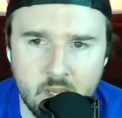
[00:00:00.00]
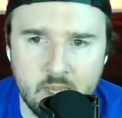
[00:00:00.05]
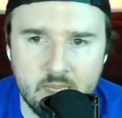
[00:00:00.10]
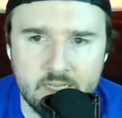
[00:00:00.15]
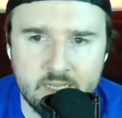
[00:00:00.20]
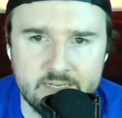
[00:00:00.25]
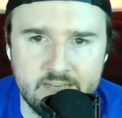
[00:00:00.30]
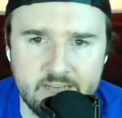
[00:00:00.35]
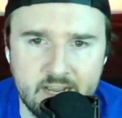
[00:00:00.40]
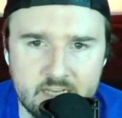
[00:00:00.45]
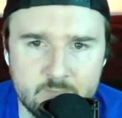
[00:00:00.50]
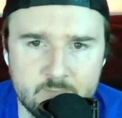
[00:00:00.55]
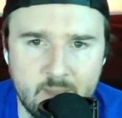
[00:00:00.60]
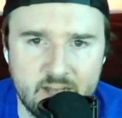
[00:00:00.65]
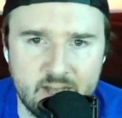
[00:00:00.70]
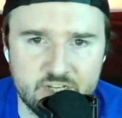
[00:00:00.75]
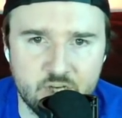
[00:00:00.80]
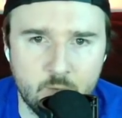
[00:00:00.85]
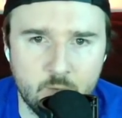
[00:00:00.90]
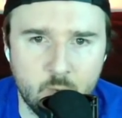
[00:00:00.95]
Next
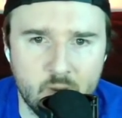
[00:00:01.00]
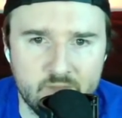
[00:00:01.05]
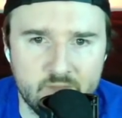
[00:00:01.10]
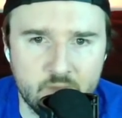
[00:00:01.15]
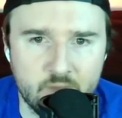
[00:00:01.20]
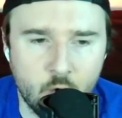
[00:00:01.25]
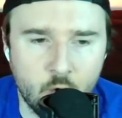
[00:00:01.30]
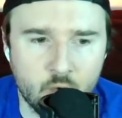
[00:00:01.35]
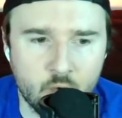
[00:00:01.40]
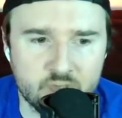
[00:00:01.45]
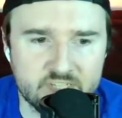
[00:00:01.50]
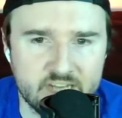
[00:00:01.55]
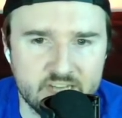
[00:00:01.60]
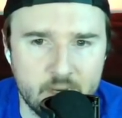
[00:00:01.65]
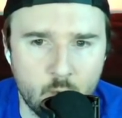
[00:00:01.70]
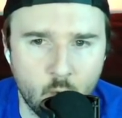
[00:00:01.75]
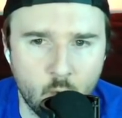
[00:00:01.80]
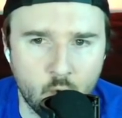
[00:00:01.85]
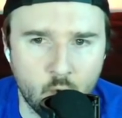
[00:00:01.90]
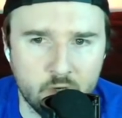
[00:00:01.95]
matchup, we have the Golden State
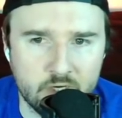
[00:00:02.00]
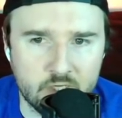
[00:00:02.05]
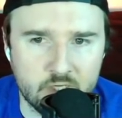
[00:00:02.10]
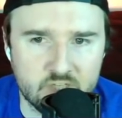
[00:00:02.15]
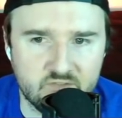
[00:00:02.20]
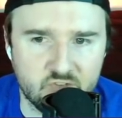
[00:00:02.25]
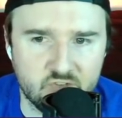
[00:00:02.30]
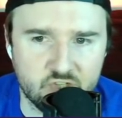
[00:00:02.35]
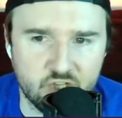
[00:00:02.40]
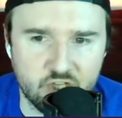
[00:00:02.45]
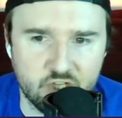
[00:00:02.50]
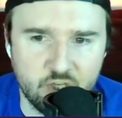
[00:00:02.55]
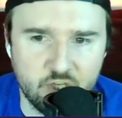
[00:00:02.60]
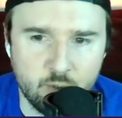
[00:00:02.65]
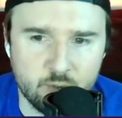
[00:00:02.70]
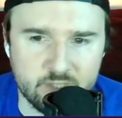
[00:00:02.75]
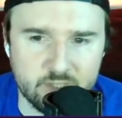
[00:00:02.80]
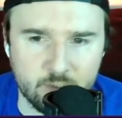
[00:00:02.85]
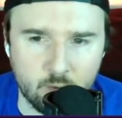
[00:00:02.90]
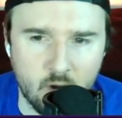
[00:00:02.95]
Warriors versus the
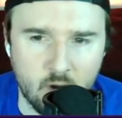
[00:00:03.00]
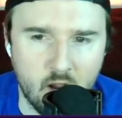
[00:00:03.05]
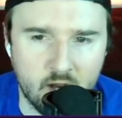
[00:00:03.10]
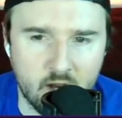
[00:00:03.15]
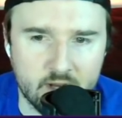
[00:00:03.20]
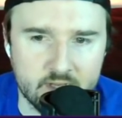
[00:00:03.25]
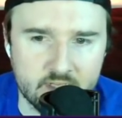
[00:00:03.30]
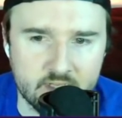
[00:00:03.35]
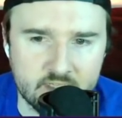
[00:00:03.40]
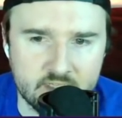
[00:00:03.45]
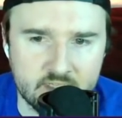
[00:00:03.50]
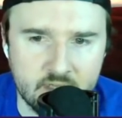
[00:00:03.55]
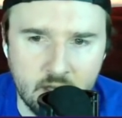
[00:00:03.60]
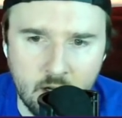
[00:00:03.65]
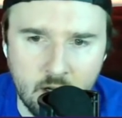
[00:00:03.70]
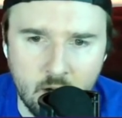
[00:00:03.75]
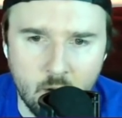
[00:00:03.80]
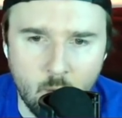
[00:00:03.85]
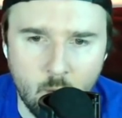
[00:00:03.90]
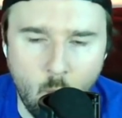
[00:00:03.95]
Houston Rockets.
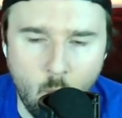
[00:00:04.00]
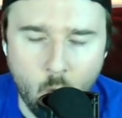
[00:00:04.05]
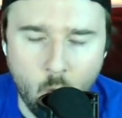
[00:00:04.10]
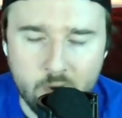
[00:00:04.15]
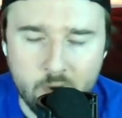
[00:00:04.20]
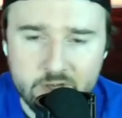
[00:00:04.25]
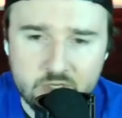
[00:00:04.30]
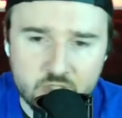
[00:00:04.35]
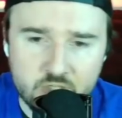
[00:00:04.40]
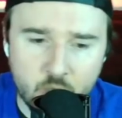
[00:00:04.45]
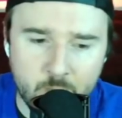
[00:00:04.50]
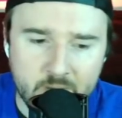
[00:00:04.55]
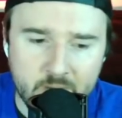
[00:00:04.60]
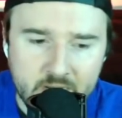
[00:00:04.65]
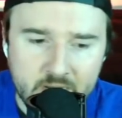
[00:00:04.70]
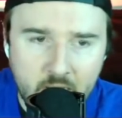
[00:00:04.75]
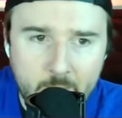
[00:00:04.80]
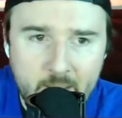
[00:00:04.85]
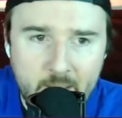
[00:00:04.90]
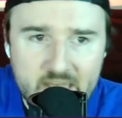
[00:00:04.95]
Warriors opening
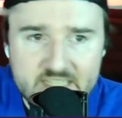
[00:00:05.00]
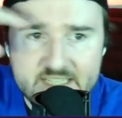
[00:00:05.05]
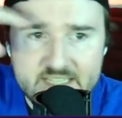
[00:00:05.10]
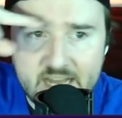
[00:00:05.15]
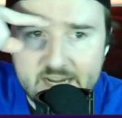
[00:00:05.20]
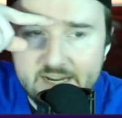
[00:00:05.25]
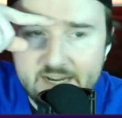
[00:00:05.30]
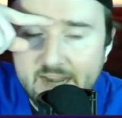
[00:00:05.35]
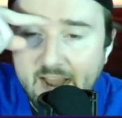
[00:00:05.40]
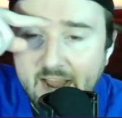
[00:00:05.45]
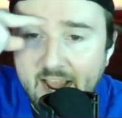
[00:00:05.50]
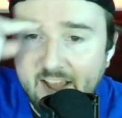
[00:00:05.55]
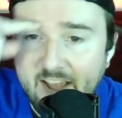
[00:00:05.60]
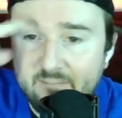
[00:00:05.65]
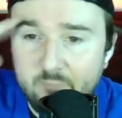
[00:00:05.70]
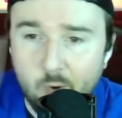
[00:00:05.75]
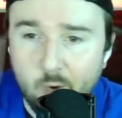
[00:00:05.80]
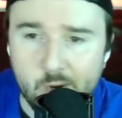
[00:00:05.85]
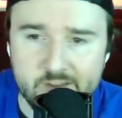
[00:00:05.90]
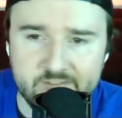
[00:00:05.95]
up as
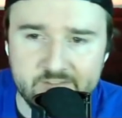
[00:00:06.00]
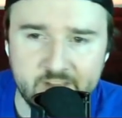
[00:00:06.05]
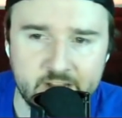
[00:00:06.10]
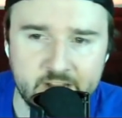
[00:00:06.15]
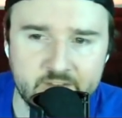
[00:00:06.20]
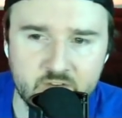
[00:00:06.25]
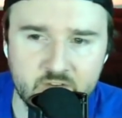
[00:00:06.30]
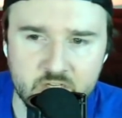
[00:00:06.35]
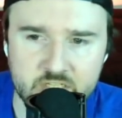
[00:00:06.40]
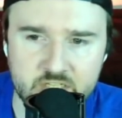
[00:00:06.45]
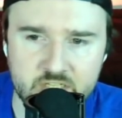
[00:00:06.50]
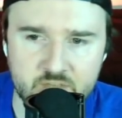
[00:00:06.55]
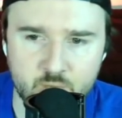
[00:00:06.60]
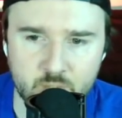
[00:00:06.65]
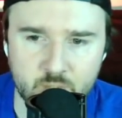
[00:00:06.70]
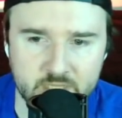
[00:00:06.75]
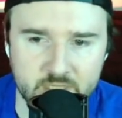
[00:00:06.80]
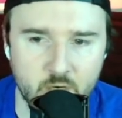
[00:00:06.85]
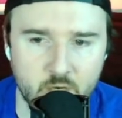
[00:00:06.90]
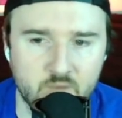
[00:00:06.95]
10.5-point favorites
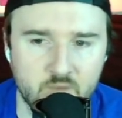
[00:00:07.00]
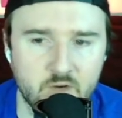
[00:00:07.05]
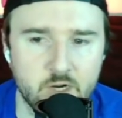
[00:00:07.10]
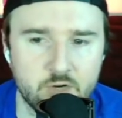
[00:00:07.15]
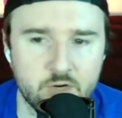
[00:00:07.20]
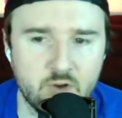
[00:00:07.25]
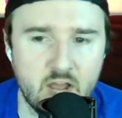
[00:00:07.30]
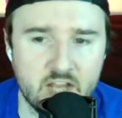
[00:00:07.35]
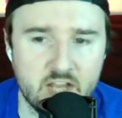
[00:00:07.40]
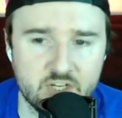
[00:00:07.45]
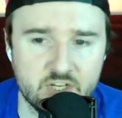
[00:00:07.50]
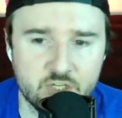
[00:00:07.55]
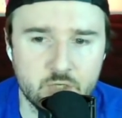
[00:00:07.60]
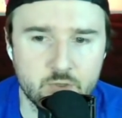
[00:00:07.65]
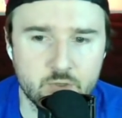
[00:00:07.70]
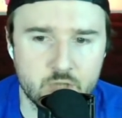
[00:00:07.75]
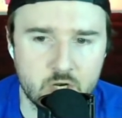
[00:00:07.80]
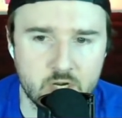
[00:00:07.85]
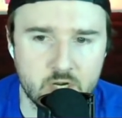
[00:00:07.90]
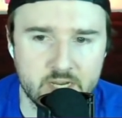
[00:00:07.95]
with the over-under at
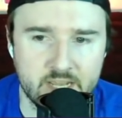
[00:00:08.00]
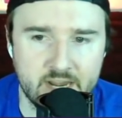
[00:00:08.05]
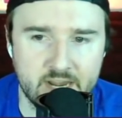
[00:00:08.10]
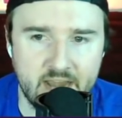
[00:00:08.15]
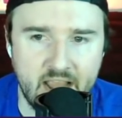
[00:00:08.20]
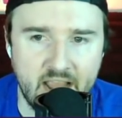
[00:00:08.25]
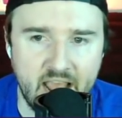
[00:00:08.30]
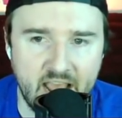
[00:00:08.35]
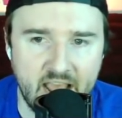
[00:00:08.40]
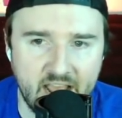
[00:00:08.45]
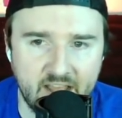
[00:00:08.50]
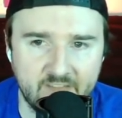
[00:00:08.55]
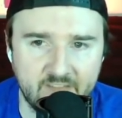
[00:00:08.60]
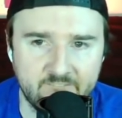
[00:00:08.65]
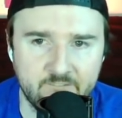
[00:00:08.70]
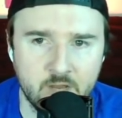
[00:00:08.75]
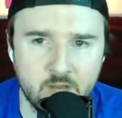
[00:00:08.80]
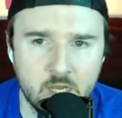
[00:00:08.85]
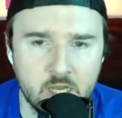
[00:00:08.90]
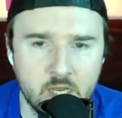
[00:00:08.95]
230.5.
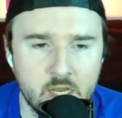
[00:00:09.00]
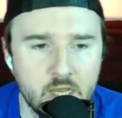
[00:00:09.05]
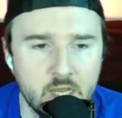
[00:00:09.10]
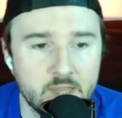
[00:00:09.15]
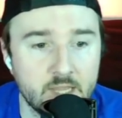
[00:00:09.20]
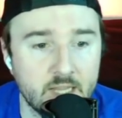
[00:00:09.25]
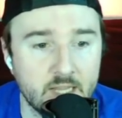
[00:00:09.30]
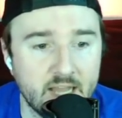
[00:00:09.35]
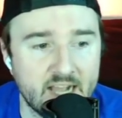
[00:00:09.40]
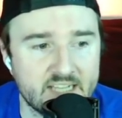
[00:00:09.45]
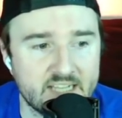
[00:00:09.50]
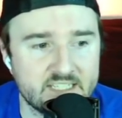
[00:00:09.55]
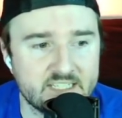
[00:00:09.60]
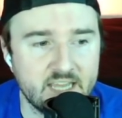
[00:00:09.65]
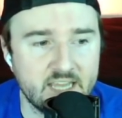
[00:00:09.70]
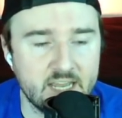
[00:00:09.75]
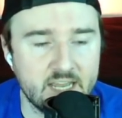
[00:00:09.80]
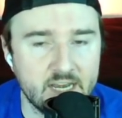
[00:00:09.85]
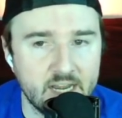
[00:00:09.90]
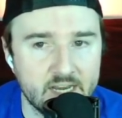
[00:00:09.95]
The last
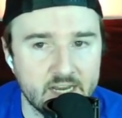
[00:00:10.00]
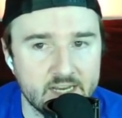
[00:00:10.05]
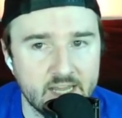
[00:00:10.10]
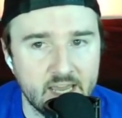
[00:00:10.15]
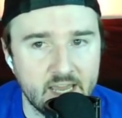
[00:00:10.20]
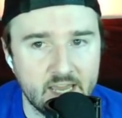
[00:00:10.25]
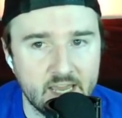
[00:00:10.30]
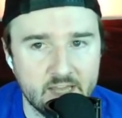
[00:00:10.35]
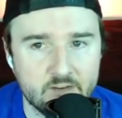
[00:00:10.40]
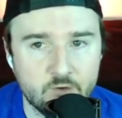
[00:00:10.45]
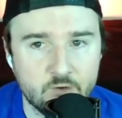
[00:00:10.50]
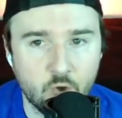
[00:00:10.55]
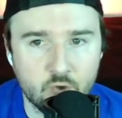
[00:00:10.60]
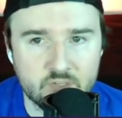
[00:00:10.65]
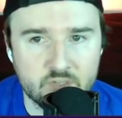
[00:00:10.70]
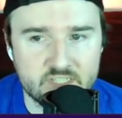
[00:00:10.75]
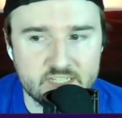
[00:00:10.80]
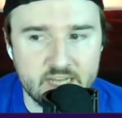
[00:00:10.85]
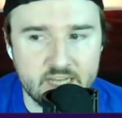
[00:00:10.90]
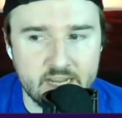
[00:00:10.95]
10 head-to-head, Golden
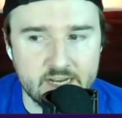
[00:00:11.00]
State